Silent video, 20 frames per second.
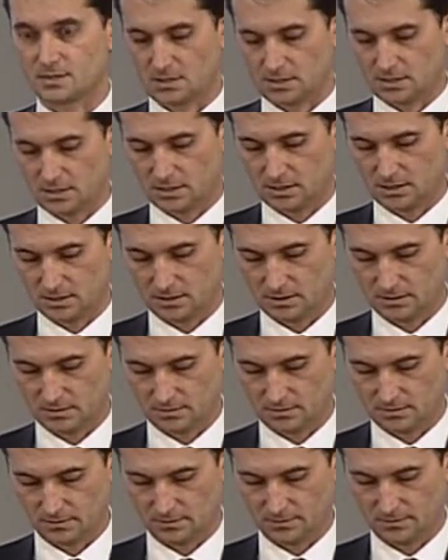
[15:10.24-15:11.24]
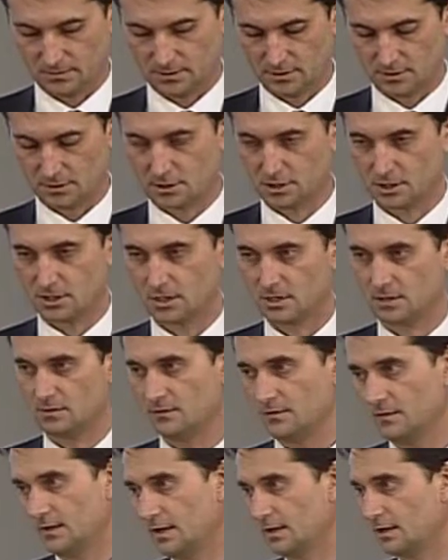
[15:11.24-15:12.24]
The next step would be
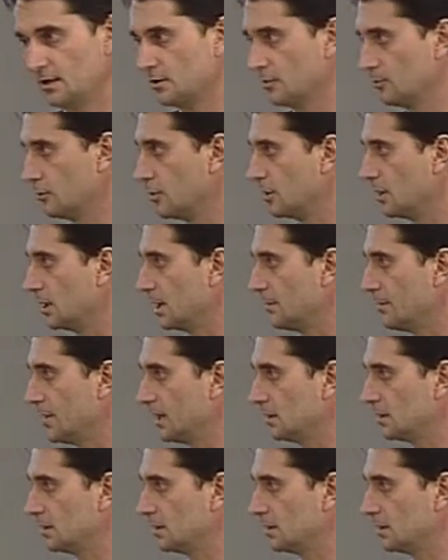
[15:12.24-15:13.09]
memorialization.